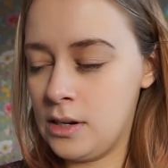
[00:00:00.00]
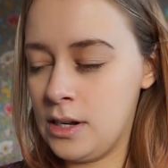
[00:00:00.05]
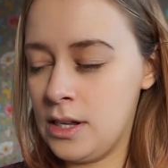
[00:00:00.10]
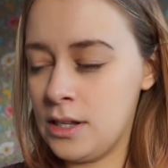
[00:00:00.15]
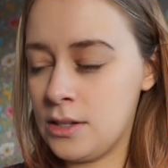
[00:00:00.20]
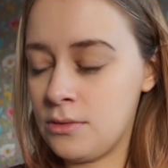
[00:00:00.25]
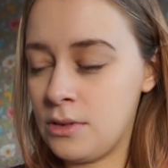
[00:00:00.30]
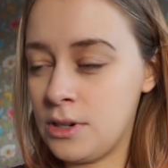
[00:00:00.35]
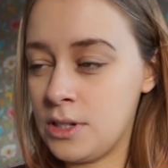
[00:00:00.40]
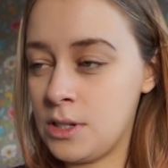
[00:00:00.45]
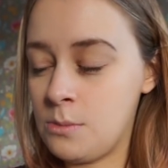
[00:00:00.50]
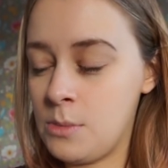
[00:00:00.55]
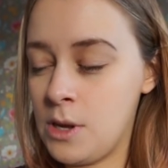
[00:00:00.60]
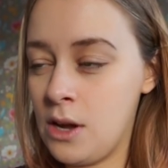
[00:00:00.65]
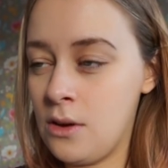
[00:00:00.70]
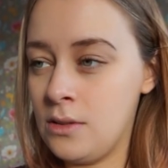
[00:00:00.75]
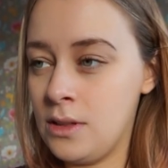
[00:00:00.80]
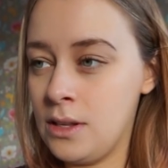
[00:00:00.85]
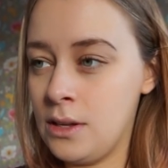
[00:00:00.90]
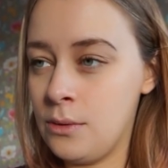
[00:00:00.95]
his recipe
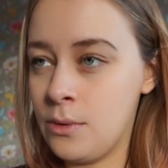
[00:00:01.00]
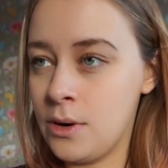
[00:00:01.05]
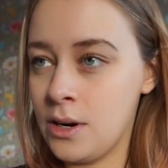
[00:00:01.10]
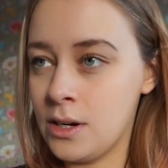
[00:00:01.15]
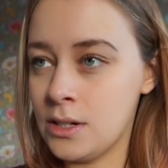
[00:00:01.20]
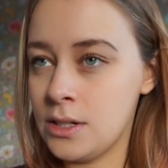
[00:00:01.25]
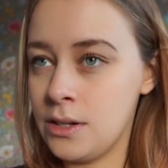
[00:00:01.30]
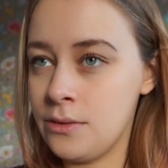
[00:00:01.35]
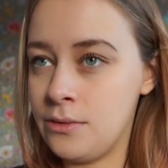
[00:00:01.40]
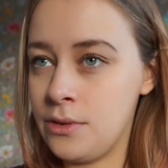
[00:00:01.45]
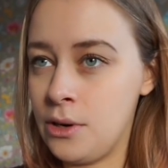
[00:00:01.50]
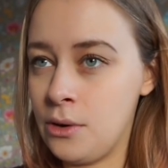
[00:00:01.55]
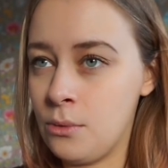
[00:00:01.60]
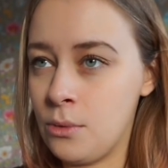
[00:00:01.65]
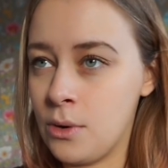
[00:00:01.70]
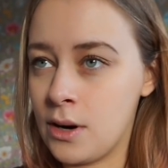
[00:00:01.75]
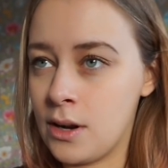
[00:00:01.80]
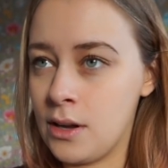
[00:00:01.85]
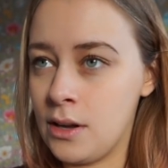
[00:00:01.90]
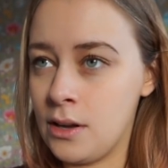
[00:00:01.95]
only works if you're
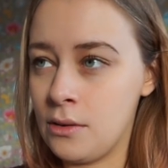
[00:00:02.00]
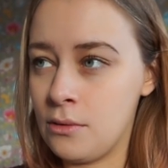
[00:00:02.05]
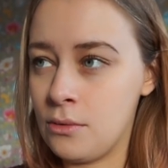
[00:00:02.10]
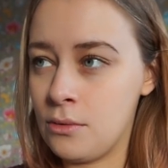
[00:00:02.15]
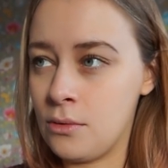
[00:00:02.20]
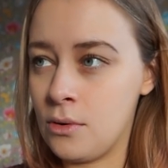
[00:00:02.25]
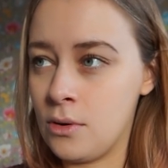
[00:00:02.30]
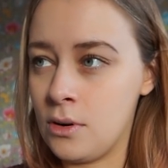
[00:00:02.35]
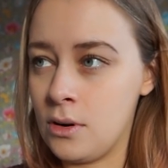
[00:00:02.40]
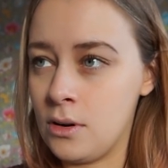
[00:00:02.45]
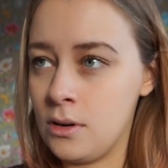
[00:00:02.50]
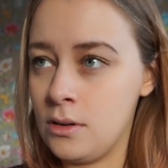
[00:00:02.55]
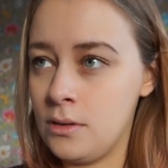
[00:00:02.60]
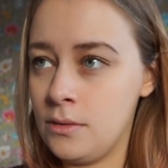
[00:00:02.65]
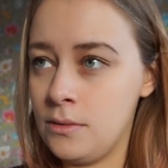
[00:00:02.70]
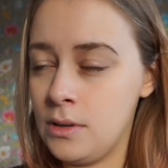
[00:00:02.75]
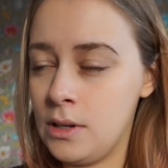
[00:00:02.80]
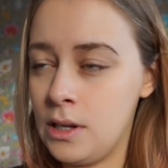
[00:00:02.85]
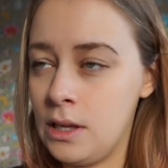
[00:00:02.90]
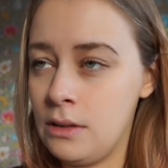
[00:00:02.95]
working
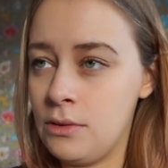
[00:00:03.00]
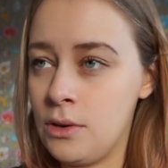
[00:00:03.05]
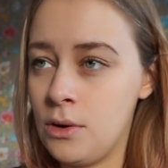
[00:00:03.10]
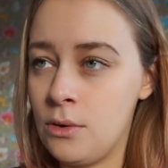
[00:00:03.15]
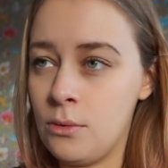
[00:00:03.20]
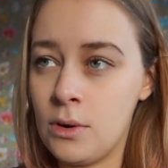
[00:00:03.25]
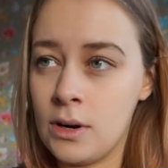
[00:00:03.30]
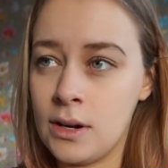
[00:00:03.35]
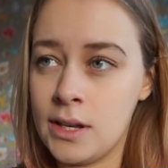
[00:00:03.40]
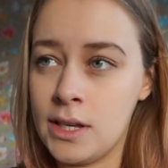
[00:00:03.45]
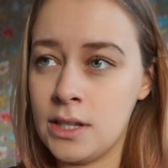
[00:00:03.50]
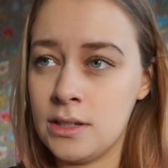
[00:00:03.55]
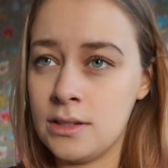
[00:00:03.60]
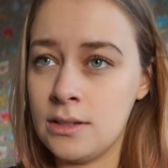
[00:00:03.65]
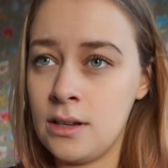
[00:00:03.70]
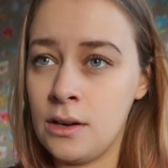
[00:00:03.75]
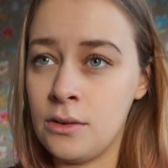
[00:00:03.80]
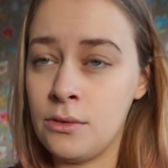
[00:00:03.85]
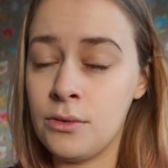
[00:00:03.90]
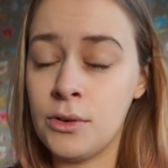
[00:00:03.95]
a
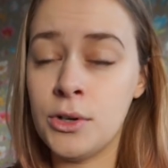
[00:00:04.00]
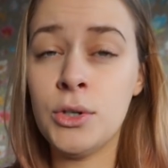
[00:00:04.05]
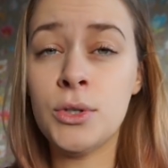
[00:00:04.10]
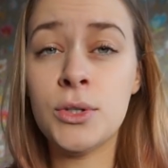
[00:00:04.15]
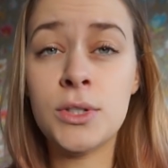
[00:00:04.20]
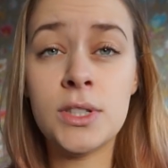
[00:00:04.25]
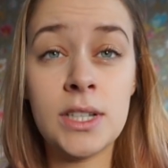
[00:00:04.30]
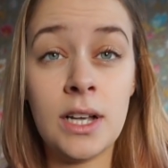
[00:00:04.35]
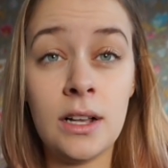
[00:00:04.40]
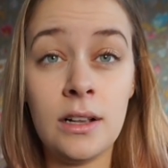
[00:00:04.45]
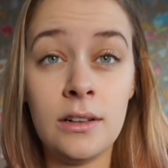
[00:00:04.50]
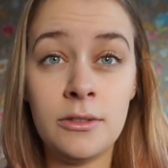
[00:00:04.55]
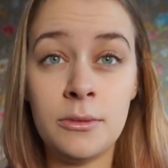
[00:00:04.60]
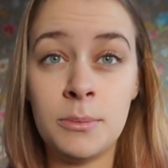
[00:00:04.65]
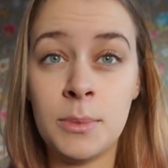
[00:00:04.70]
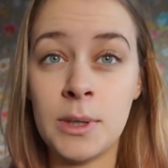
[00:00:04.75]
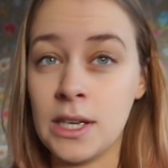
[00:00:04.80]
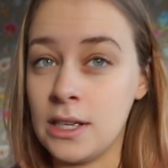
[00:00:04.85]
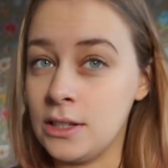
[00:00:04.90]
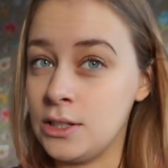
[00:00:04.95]
sock for yourself,
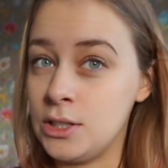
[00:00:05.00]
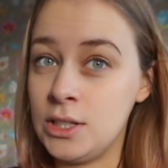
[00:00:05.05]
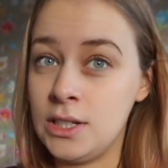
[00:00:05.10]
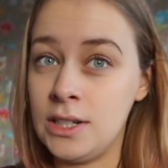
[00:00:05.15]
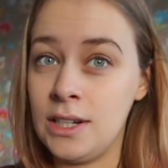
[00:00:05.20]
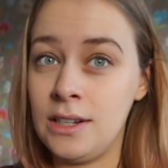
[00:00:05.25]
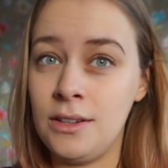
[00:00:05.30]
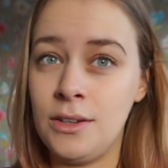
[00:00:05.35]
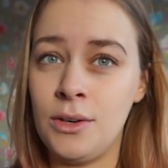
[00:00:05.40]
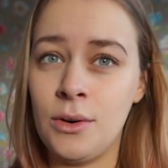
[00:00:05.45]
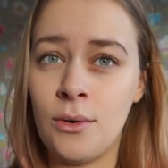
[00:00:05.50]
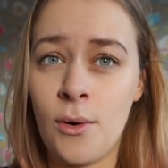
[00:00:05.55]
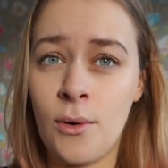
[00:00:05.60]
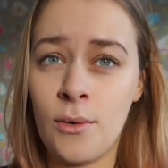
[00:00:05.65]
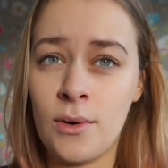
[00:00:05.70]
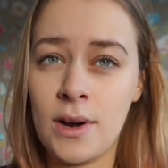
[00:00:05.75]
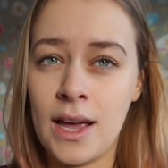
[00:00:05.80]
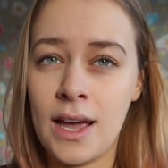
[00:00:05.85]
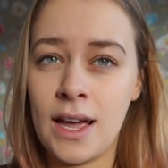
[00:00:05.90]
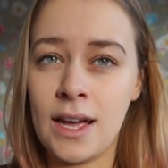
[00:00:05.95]
because you need your
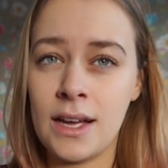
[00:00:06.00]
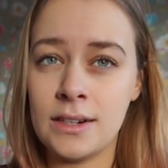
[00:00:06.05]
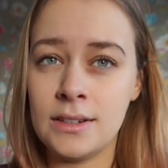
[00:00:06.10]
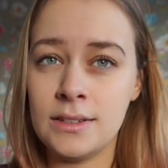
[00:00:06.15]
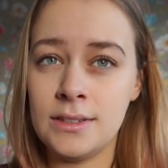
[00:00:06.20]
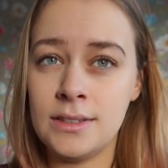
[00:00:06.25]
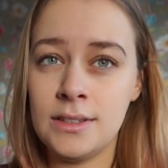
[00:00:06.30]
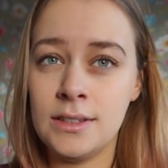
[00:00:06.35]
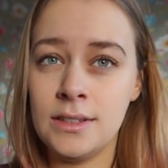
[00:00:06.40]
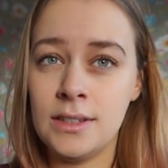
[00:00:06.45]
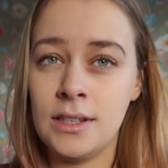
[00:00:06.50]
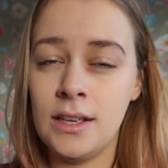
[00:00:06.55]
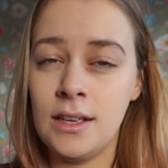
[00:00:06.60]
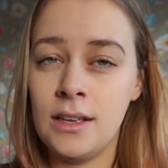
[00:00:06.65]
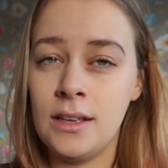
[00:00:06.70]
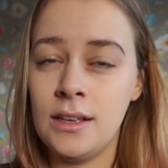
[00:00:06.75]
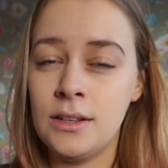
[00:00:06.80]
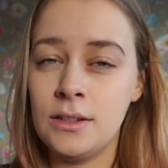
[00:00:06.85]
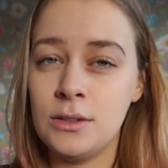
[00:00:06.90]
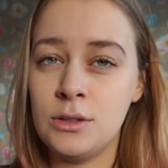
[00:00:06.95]
own hand
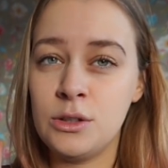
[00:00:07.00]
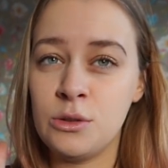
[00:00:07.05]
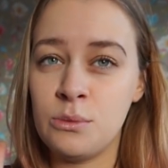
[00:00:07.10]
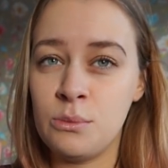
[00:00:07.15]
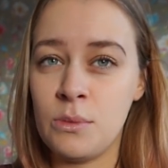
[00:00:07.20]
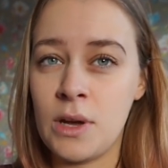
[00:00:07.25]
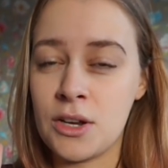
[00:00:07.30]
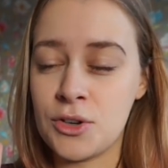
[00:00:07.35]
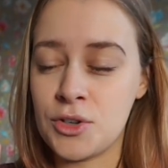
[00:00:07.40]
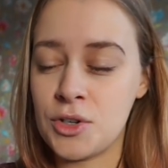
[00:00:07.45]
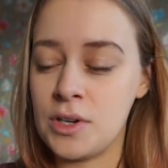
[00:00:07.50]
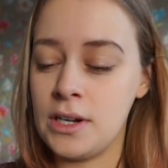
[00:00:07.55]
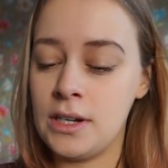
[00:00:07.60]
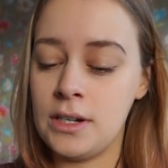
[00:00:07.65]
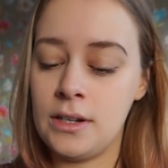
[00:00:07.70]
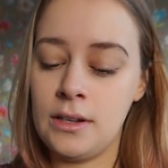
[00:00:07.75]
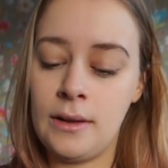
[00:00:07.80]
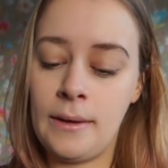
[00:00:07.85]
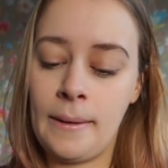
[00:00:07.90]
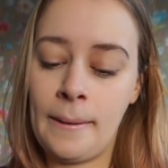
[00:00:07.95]
to measure it.